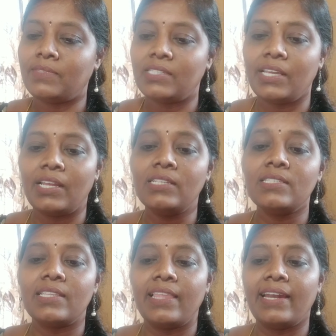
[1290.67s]

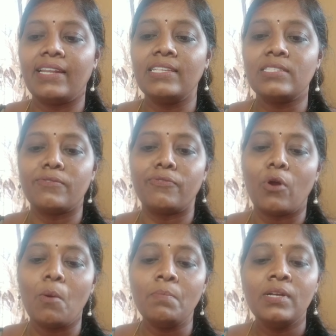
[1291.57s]
series, that is
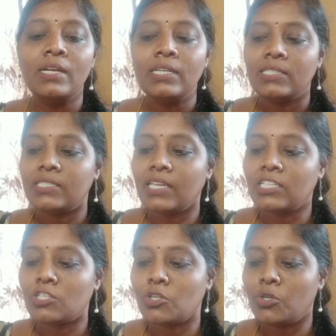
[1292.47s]
from
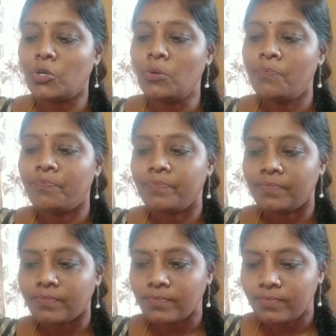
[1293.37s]
6th to
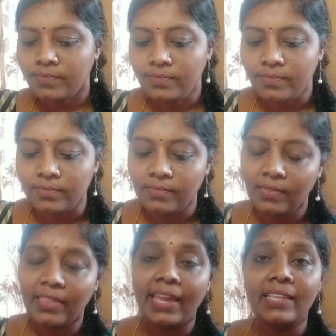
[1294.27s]

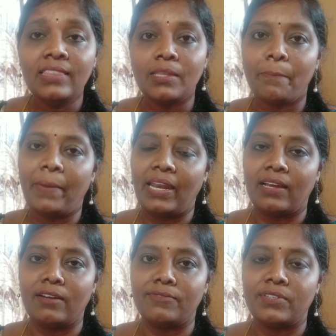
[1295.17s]
9th
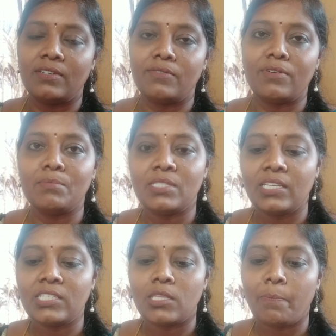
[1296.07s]
paragraph. From
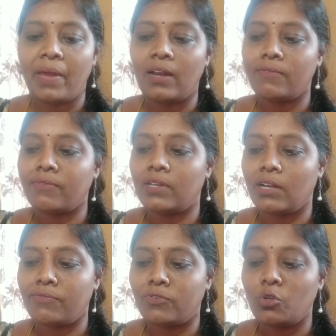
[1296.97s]
6th
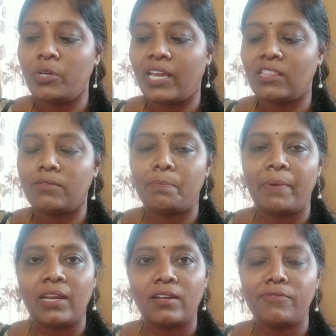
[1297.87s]
paragraph to 9th
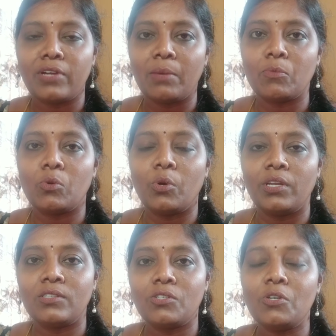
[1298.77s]
paragraph I am
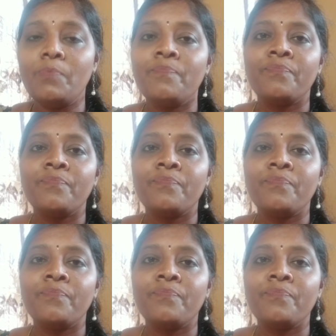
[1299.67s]
going to